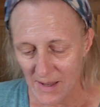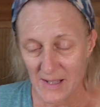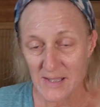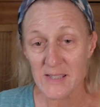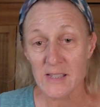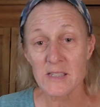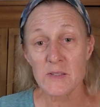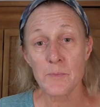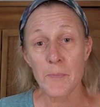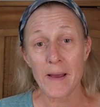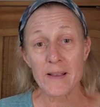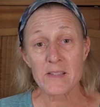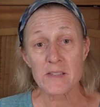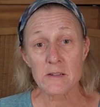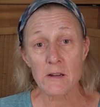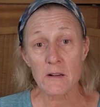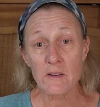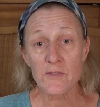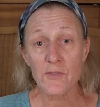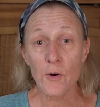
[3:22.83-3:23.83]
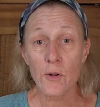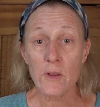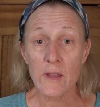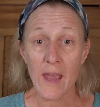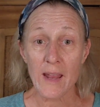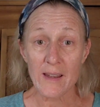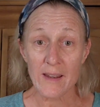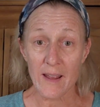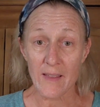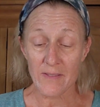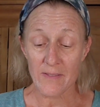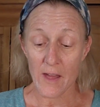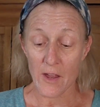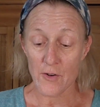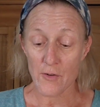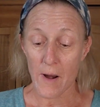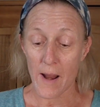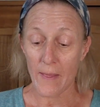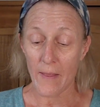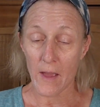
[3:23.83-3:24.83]
is it's best to exfoliate and get that
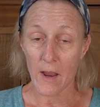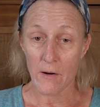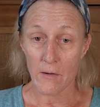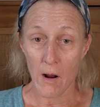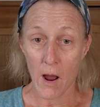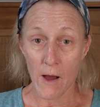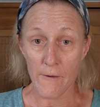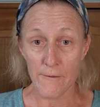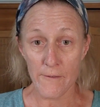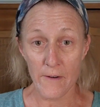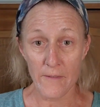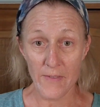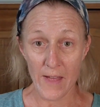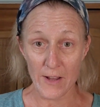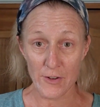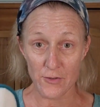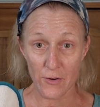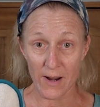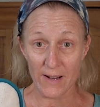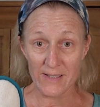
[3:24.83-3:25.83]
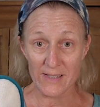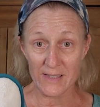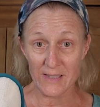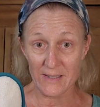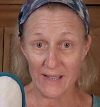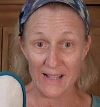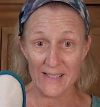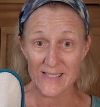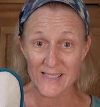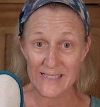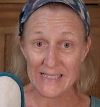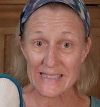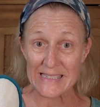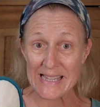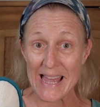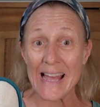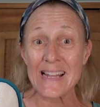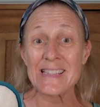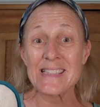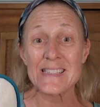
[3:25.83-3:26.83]
dry layer off, that
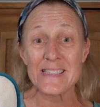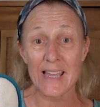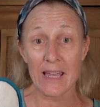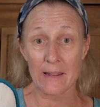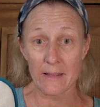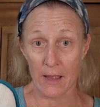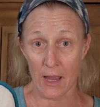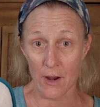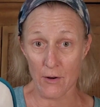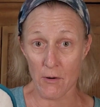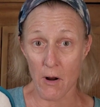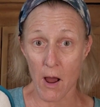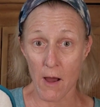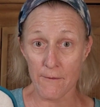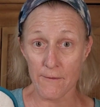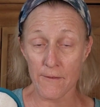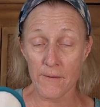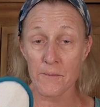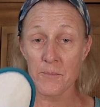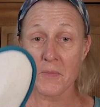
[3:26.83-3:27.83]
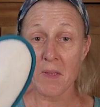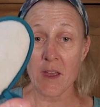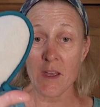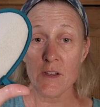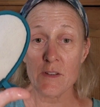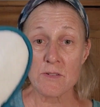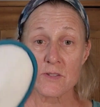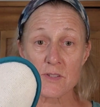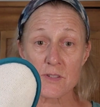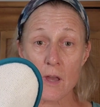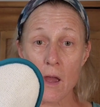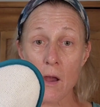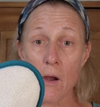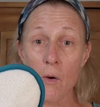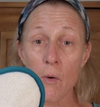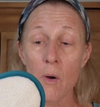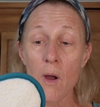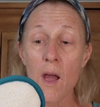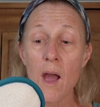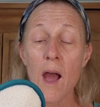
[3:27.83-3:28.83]
dead skin layer off.
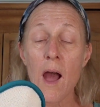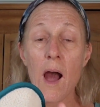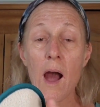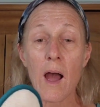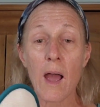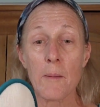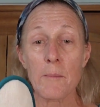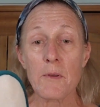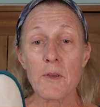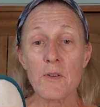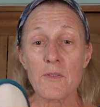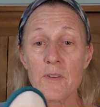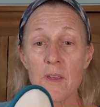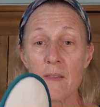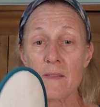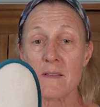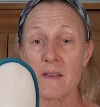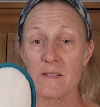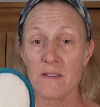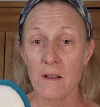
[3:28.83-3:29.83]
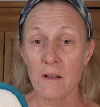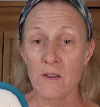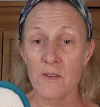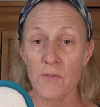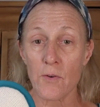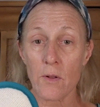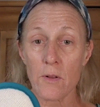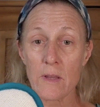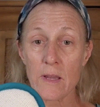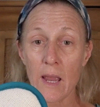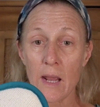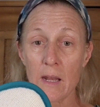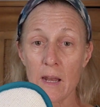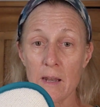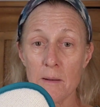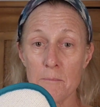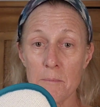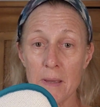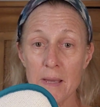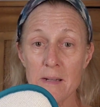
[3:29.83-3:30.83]
So I'm using this
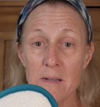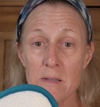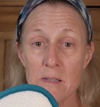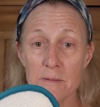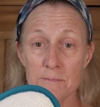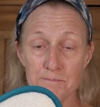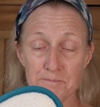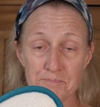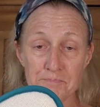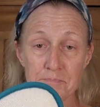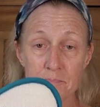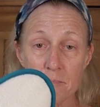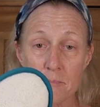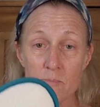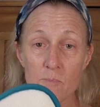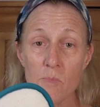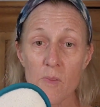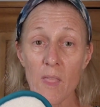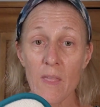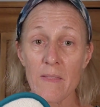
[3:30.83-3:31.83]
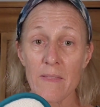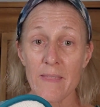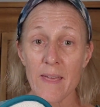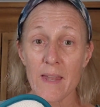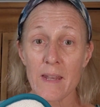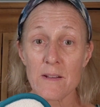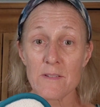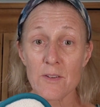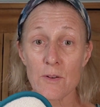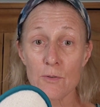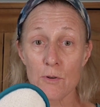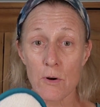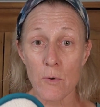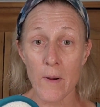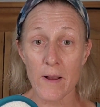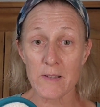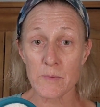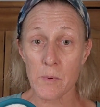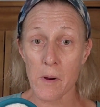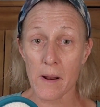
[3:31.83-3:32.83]
exfoliating mitt. That is a
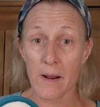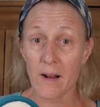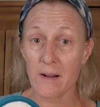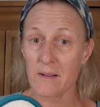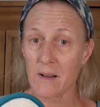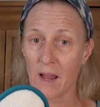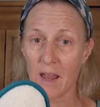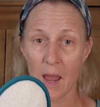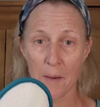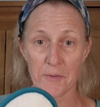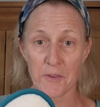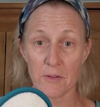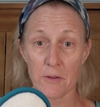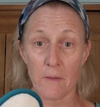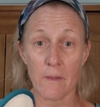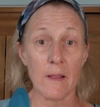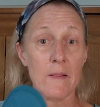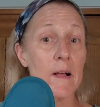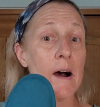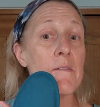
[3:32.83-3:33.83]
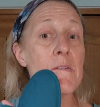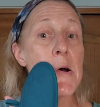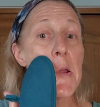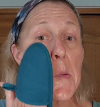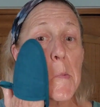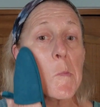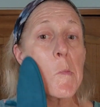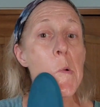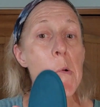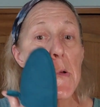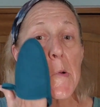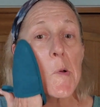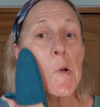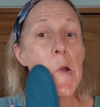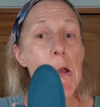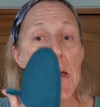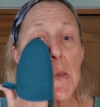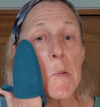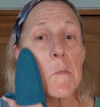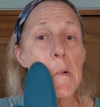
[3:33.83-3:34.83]
Norwex product. I absolutely love it.
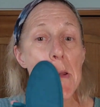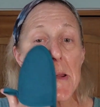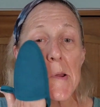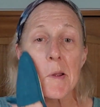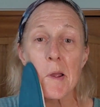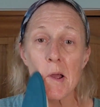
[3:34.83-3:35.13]
And I'm going to